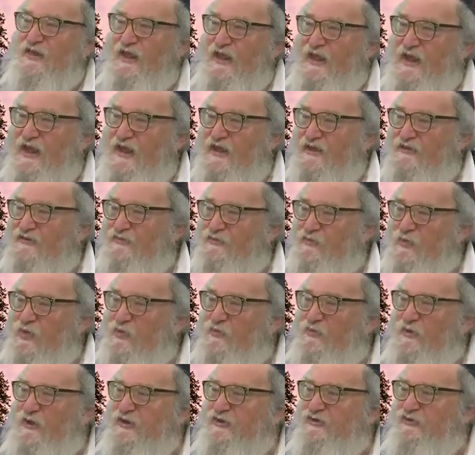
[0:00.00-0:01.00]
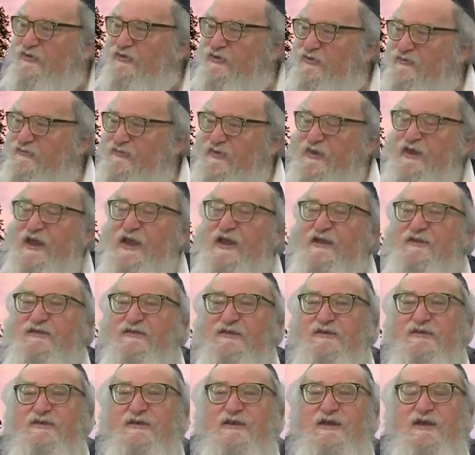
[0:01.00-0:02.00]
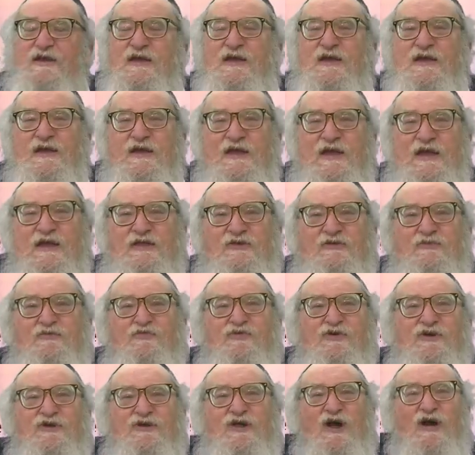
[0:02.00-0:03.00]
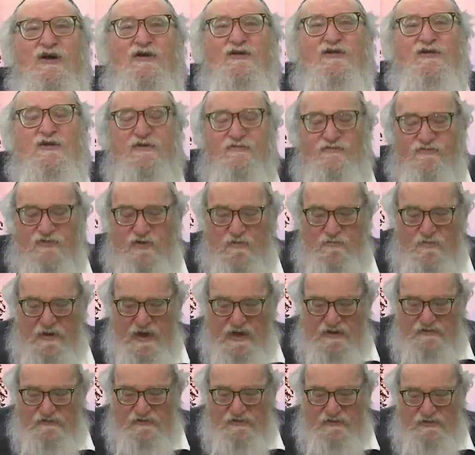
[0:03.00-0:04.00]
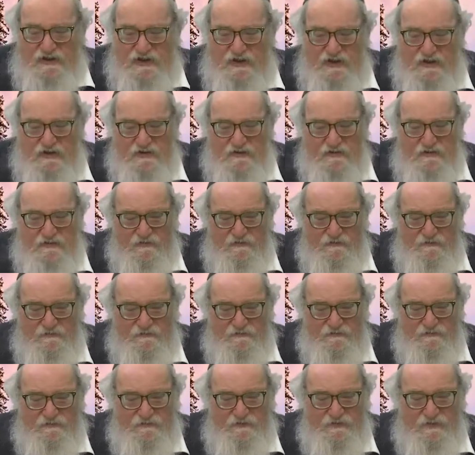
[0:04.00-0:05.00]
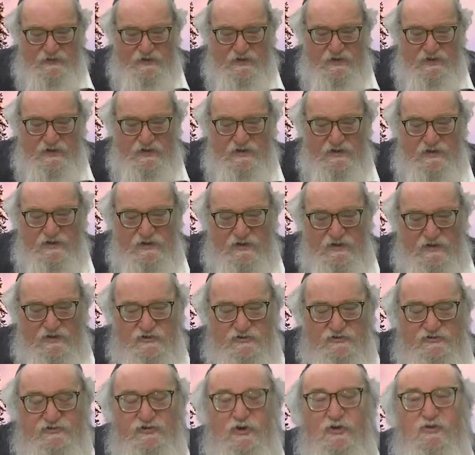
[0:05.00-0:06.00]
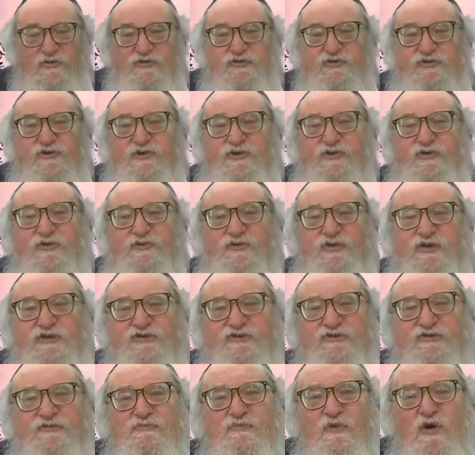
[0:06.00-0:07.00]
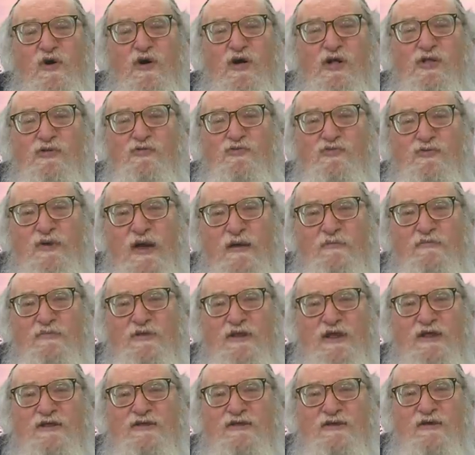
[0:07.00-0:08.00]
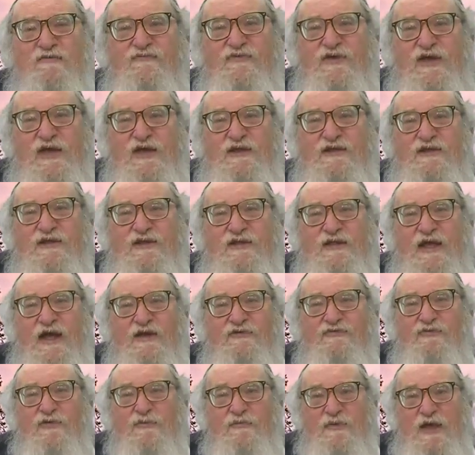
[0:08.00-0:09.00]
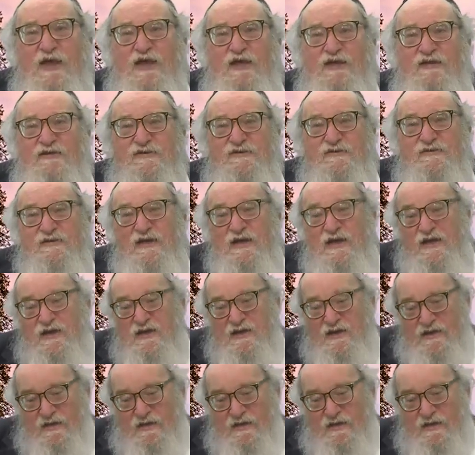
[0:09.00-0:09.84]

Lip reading: land will rejuvenate its productive capacity, so too the small remnant of Yidden that remains.